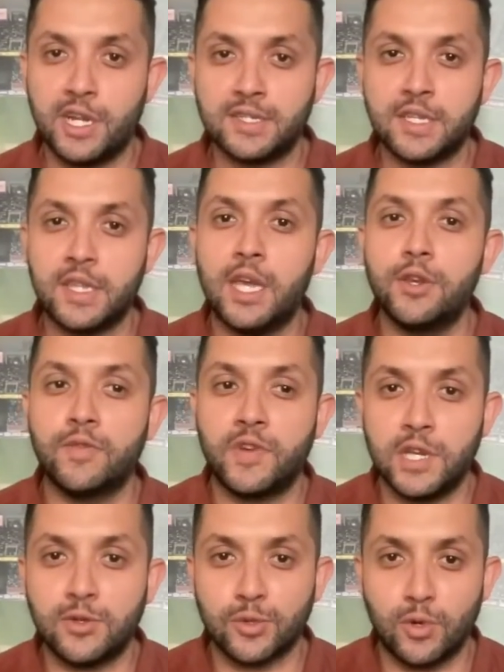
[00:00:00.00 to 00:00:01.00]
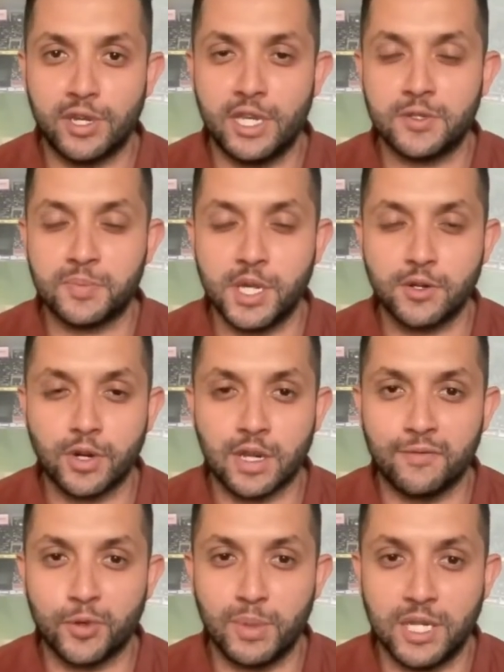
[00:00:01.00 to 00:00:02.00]
us at the end of day two on
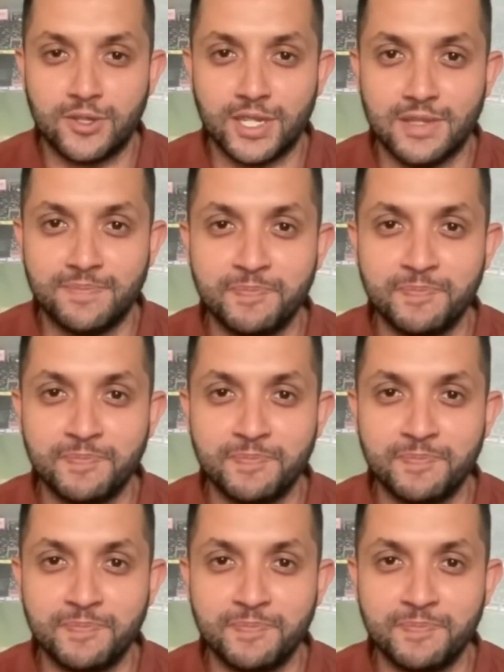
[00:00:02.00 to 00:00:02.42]
ESPNcricinfo Match Day.